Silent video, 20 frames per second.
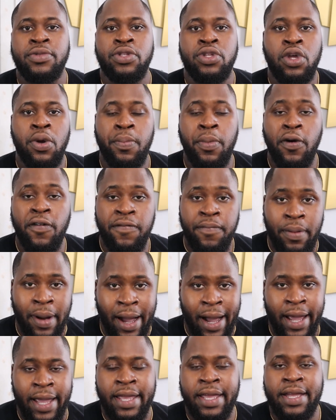you're both
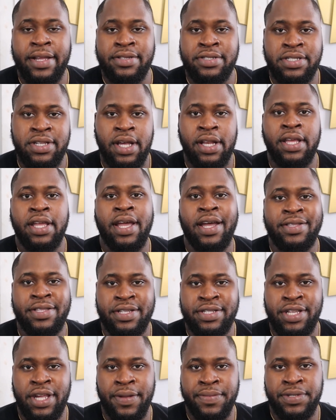buying and selling at the
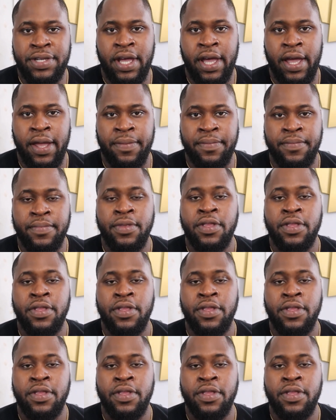same time.